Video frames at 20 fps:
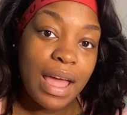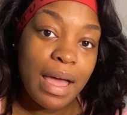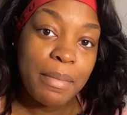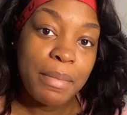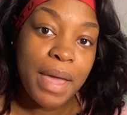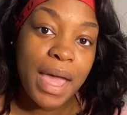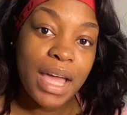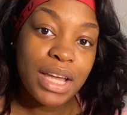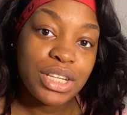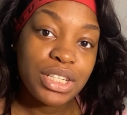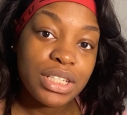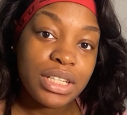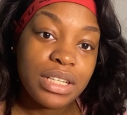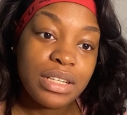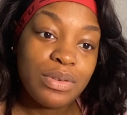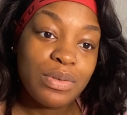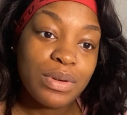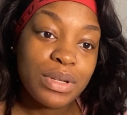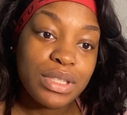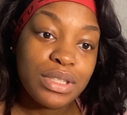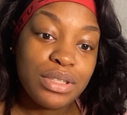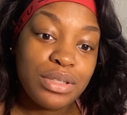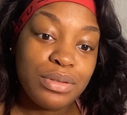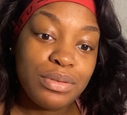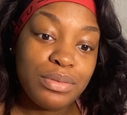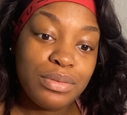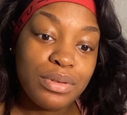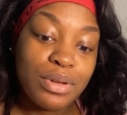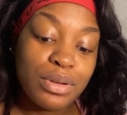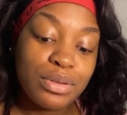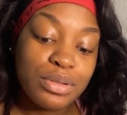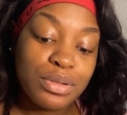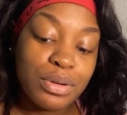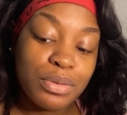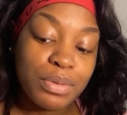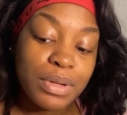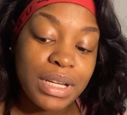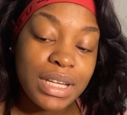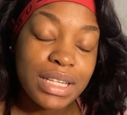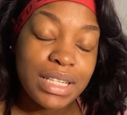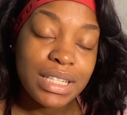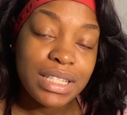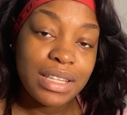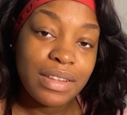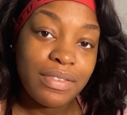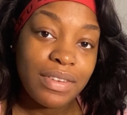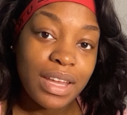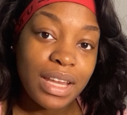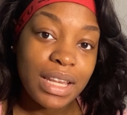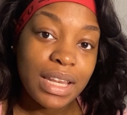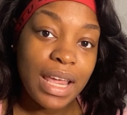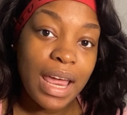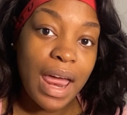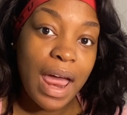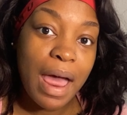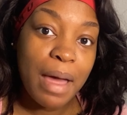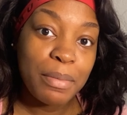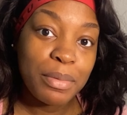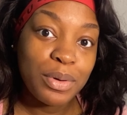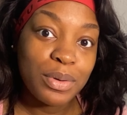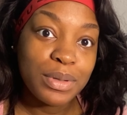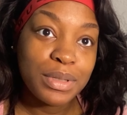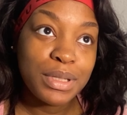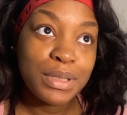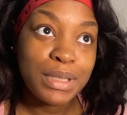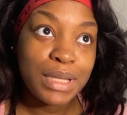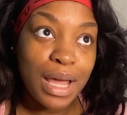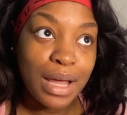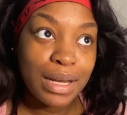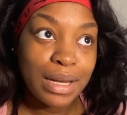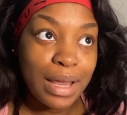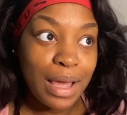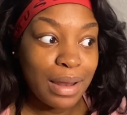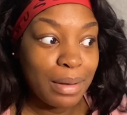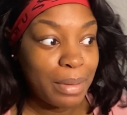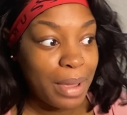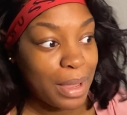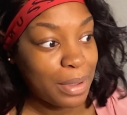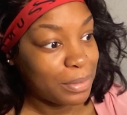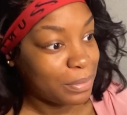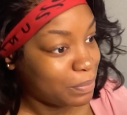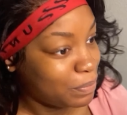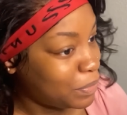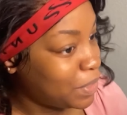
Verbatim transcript: I'm actually going to go to a religious event that I'm going to talk to y'all about.